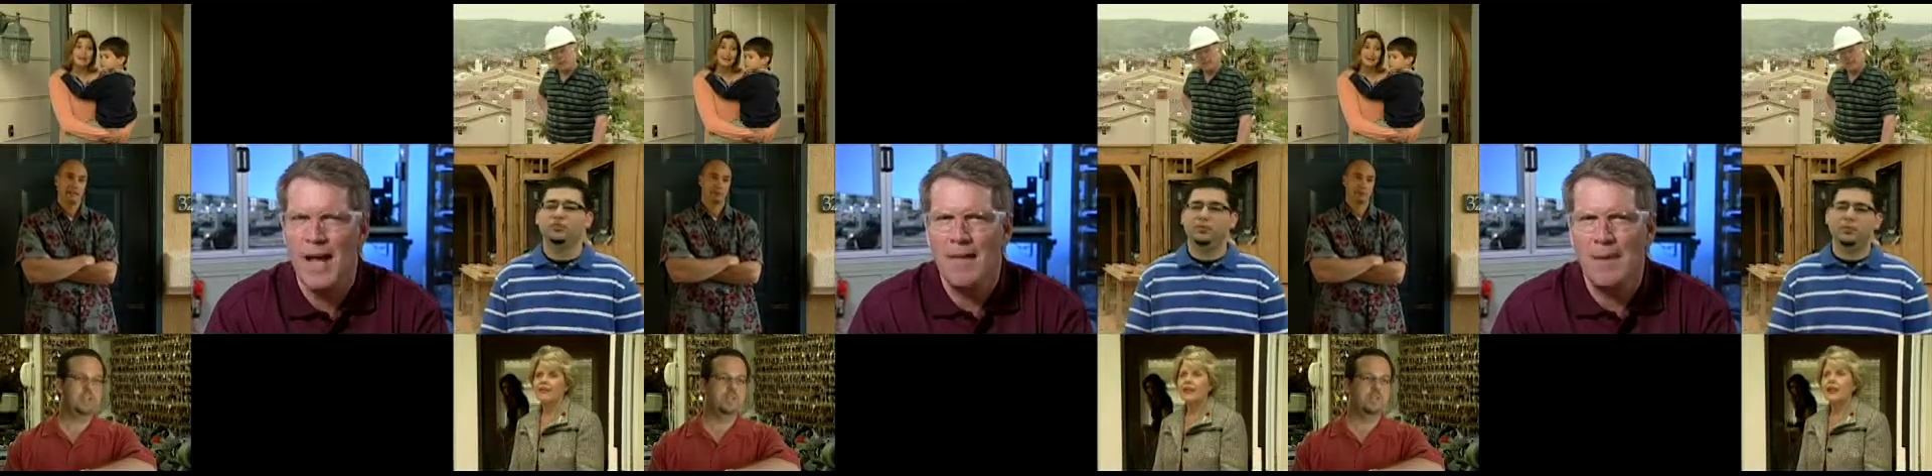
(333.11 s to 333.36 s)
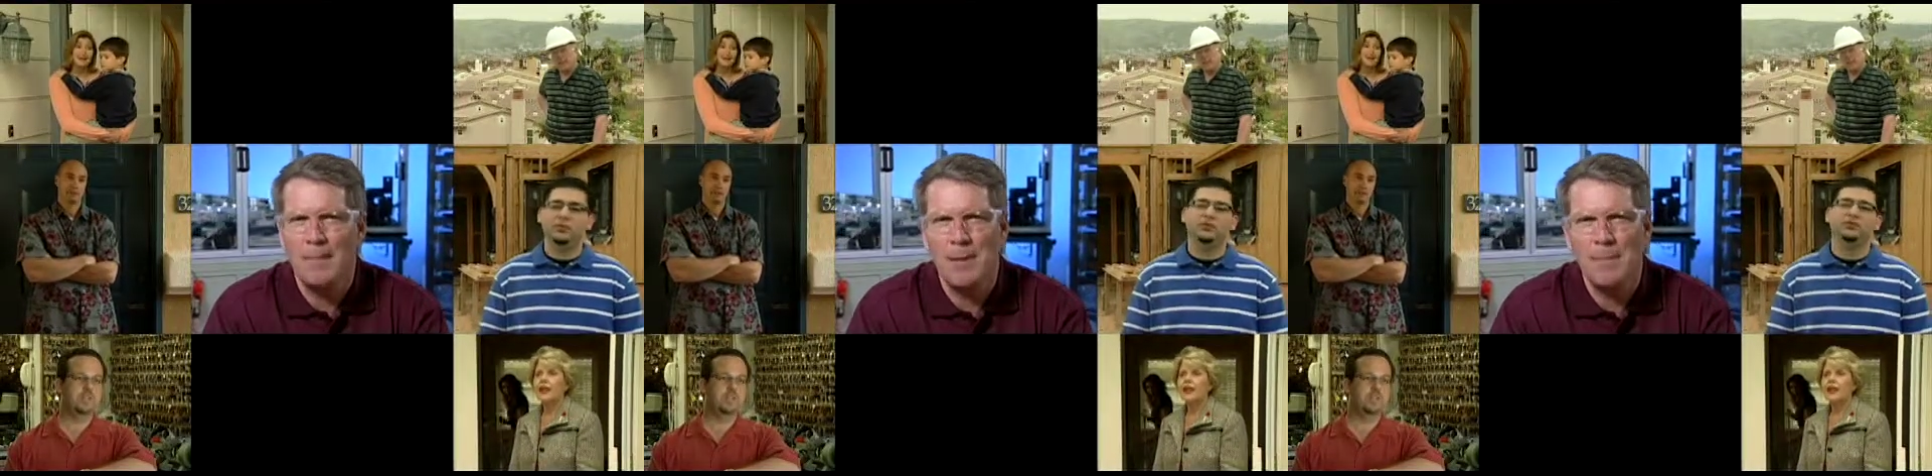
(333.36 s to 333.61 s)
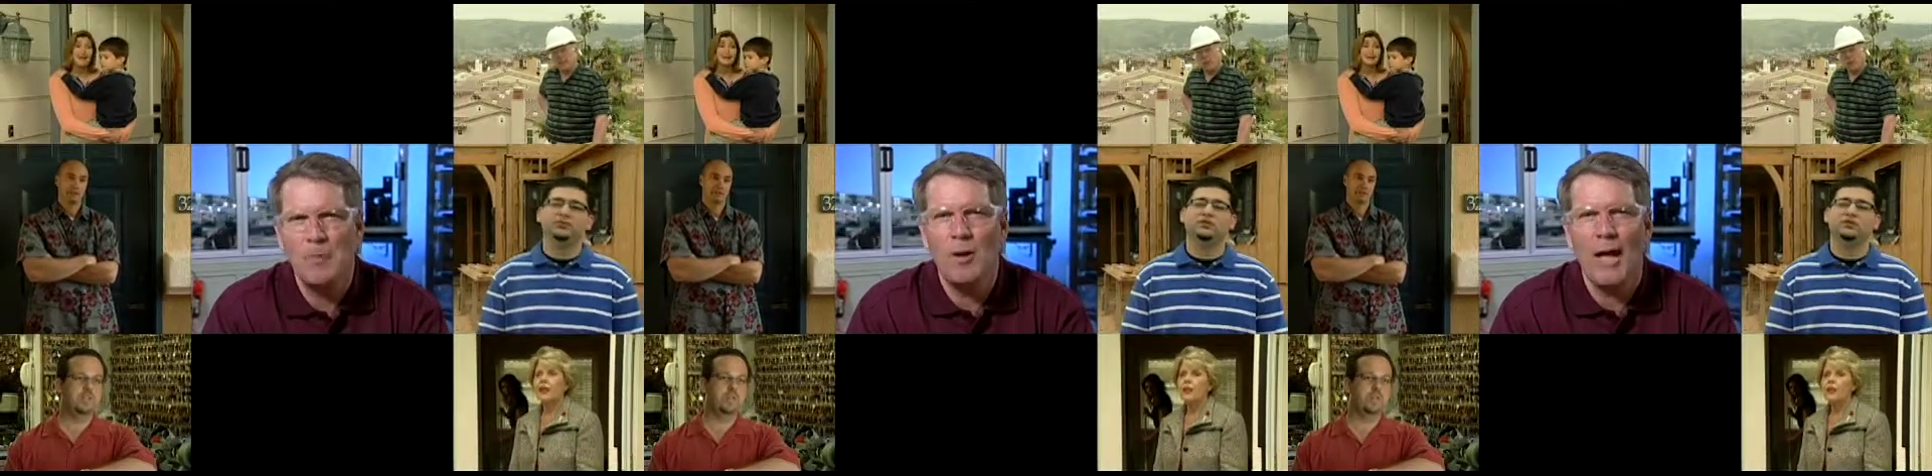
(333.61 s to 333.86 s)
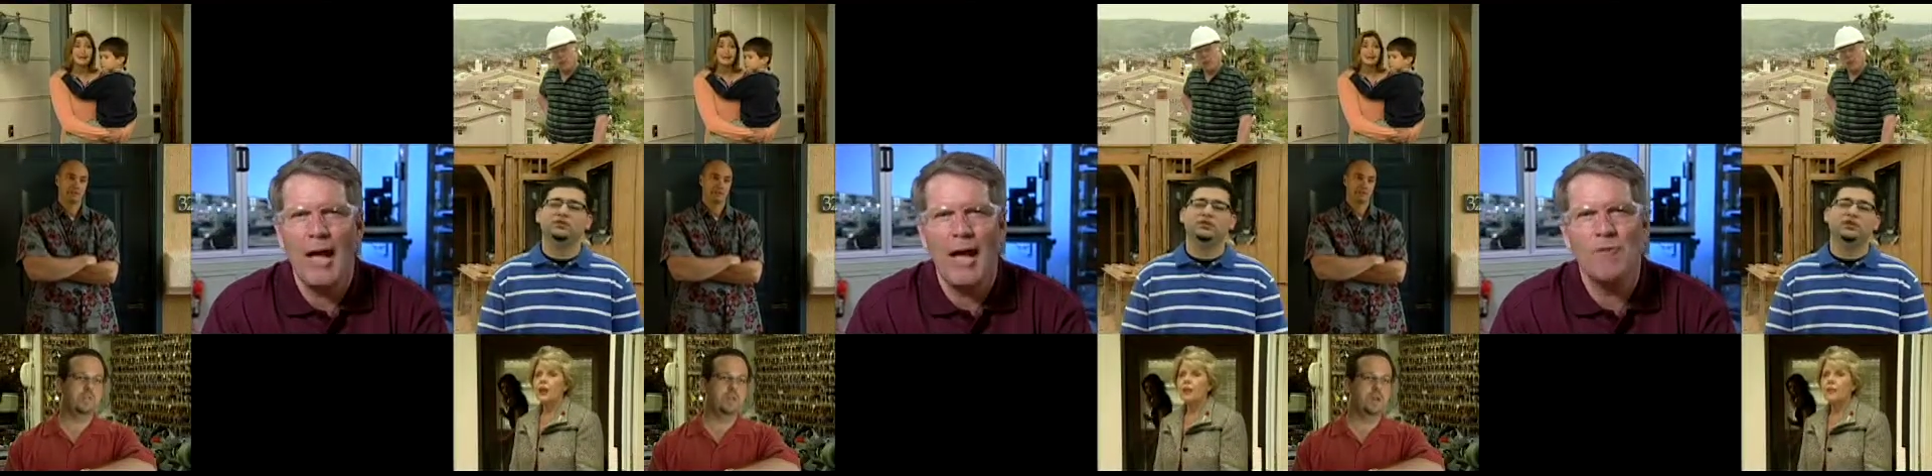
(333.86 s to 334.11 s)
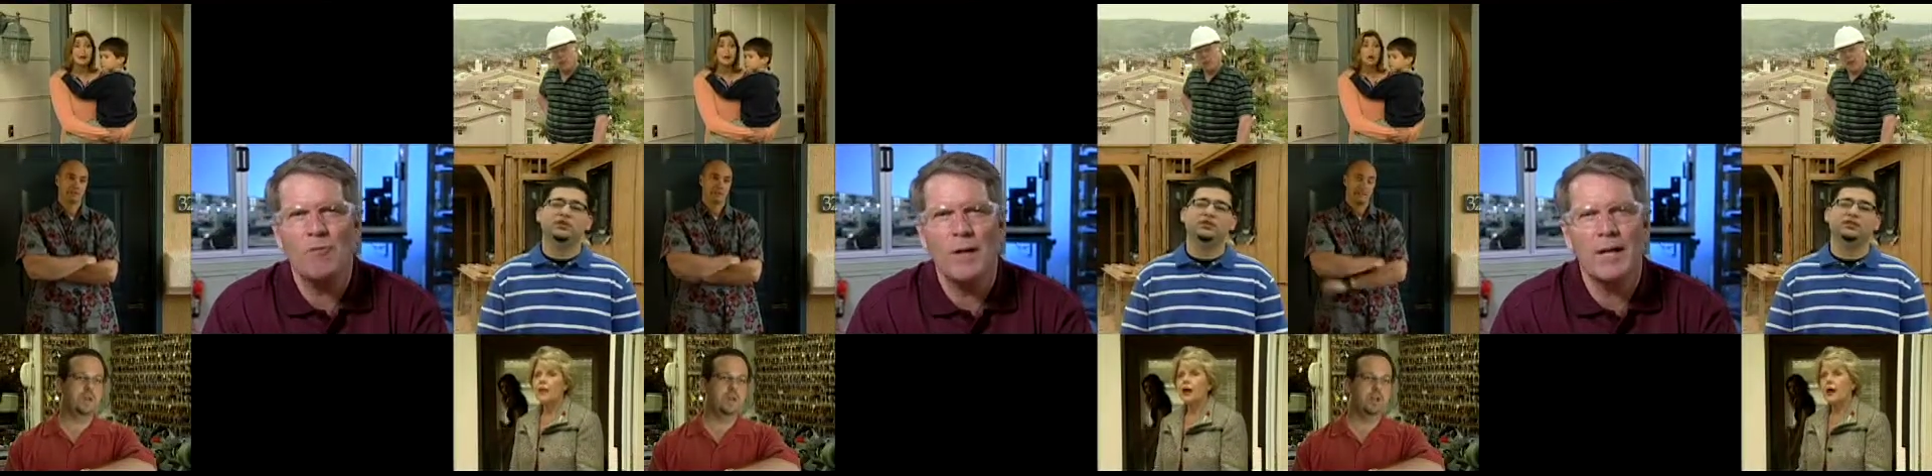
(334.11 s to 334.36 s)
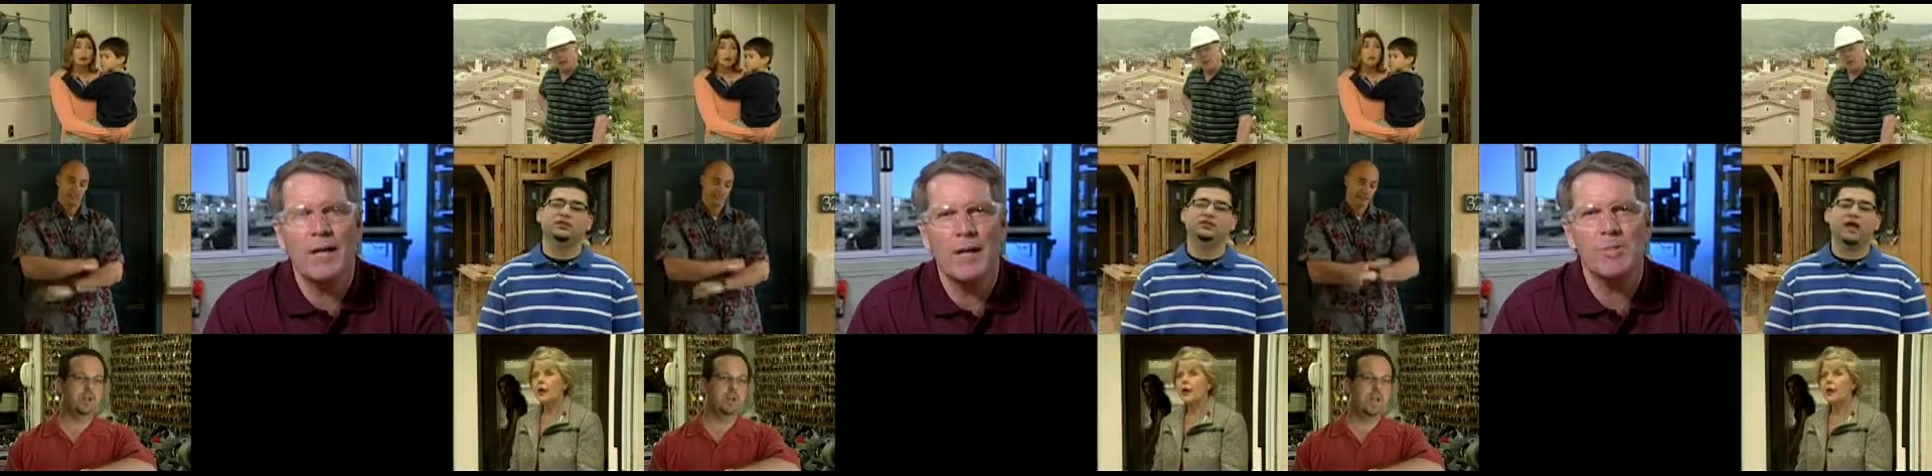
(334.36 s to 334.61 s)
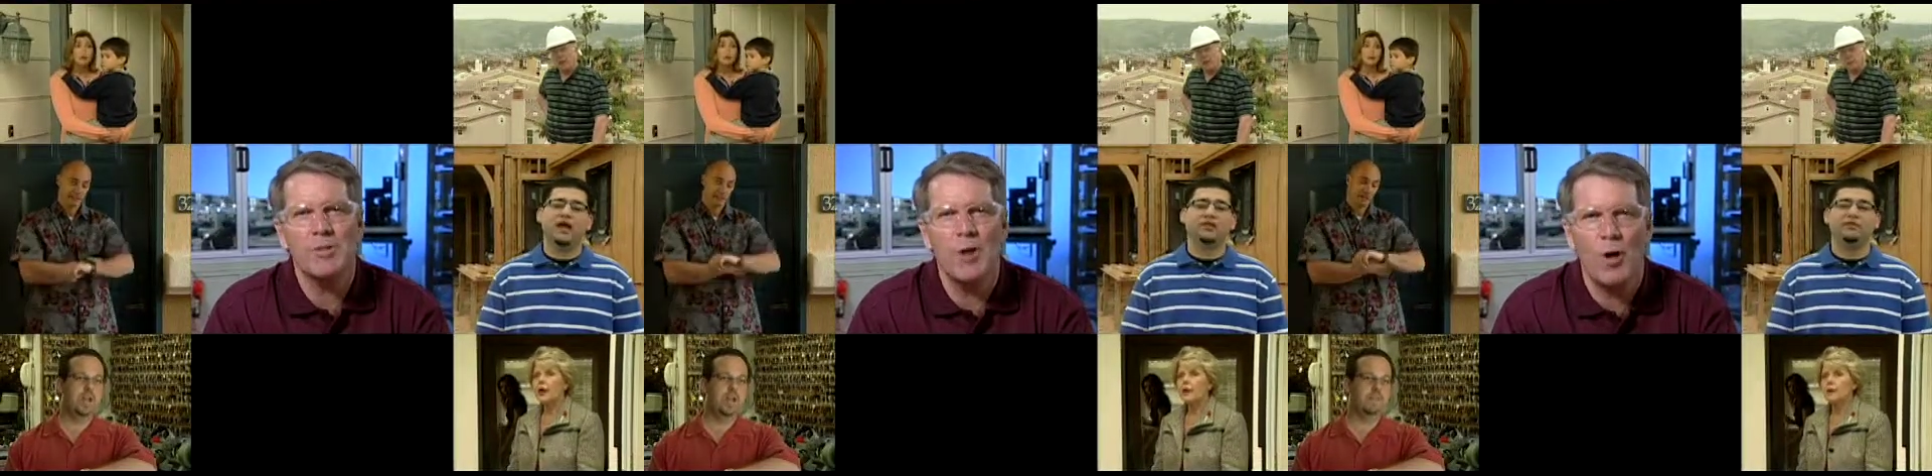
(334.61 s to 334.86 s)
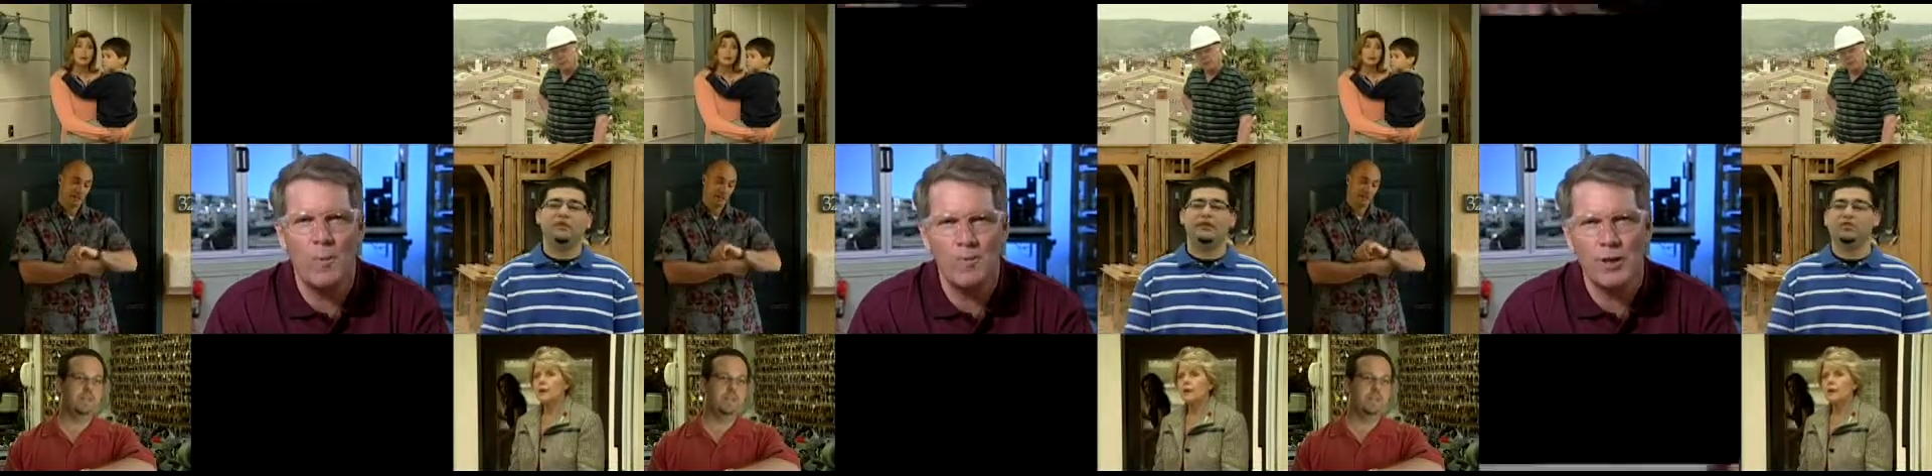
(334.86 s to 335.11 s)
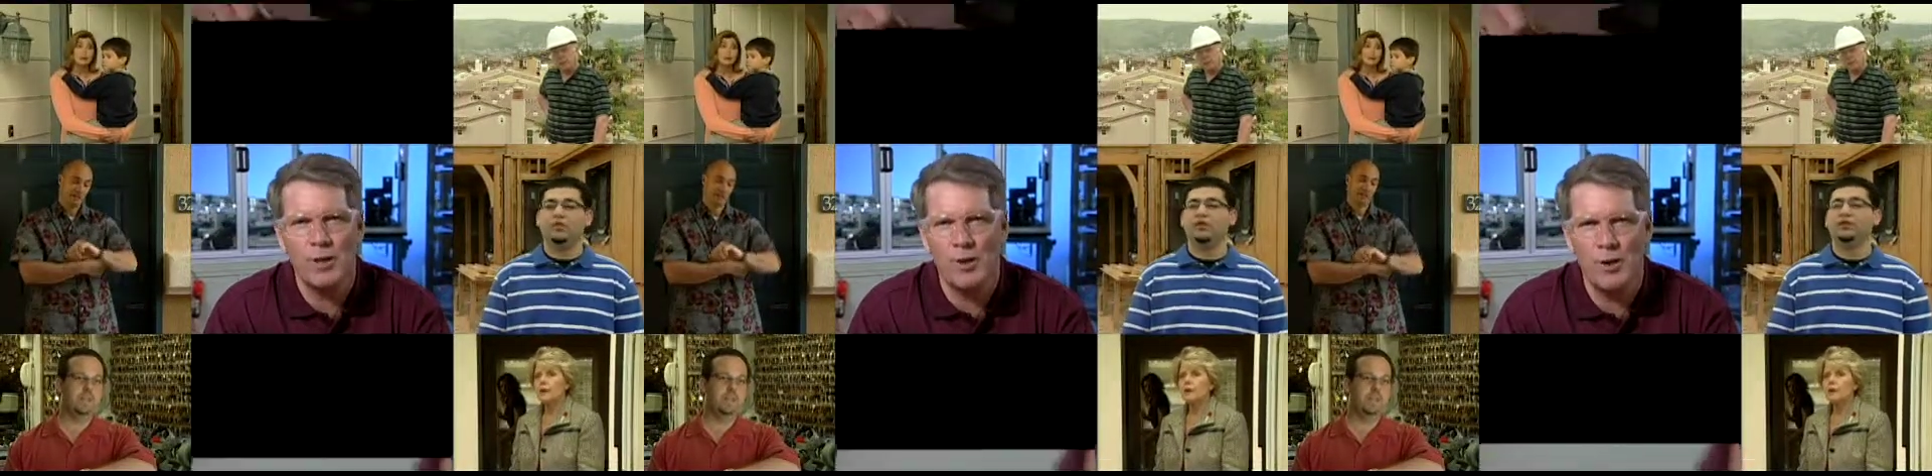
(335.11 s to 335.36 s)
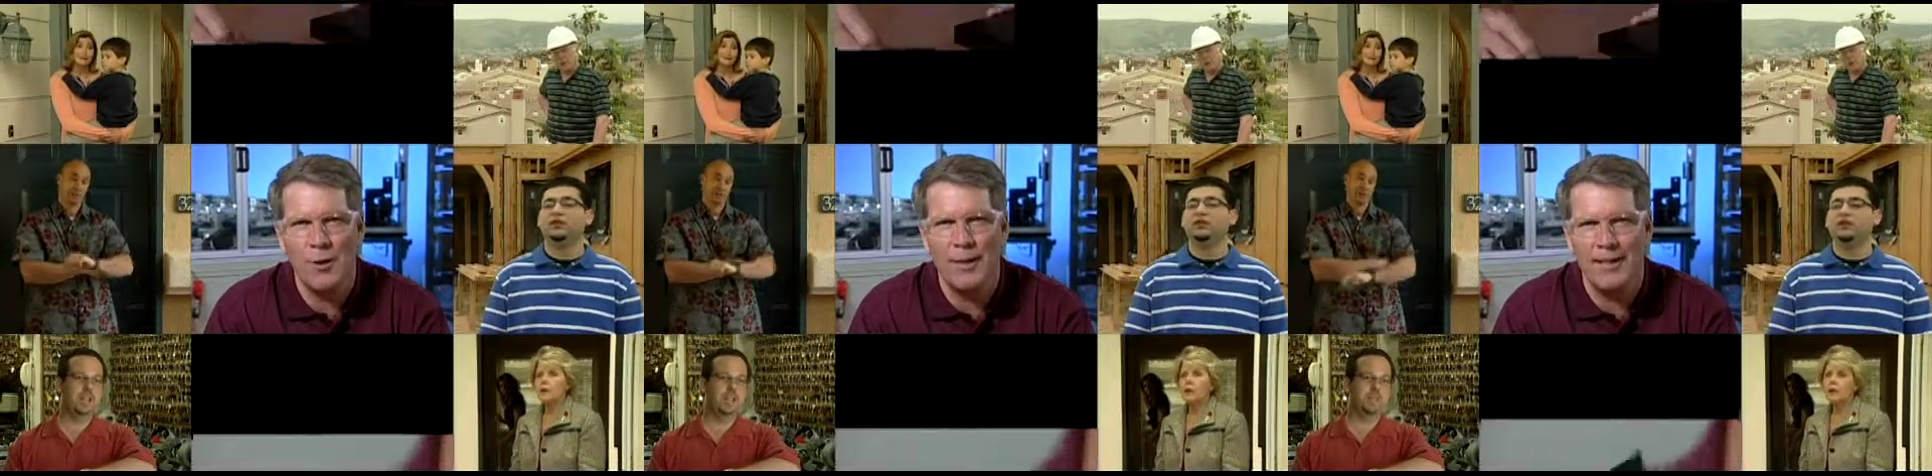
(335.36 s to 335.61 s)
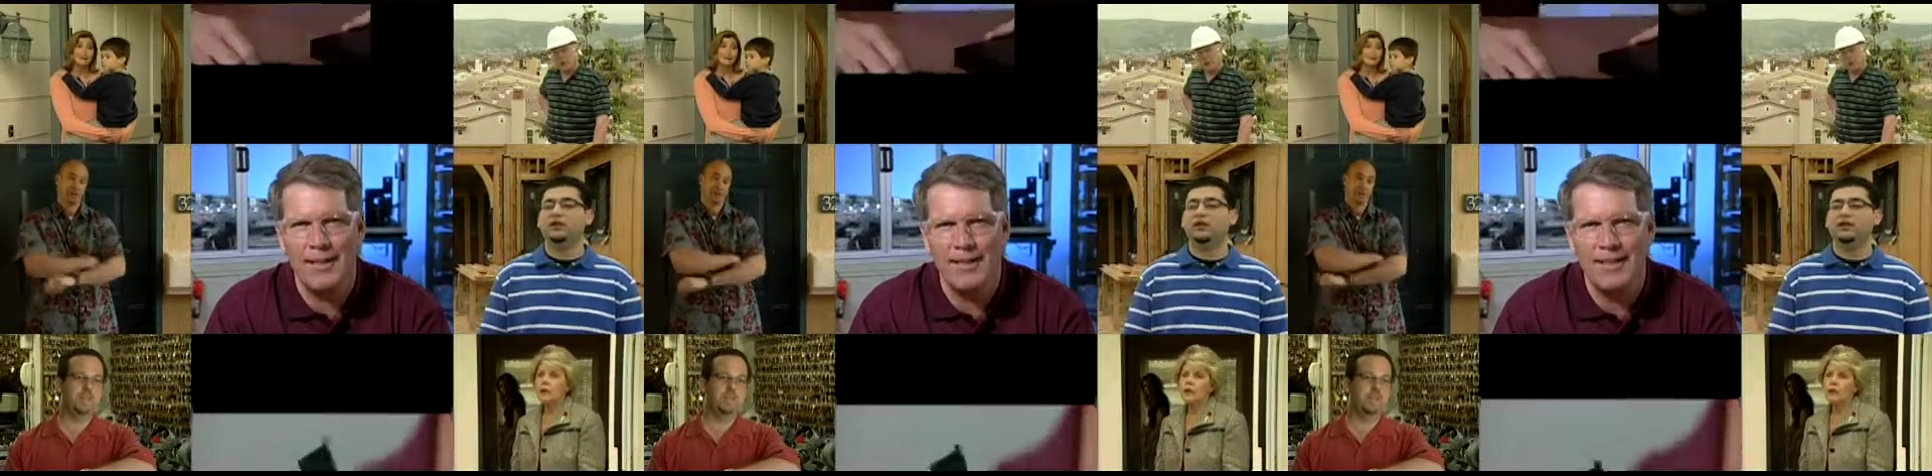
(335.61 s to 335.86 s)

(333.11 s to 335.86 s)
that people have when it comes to home security.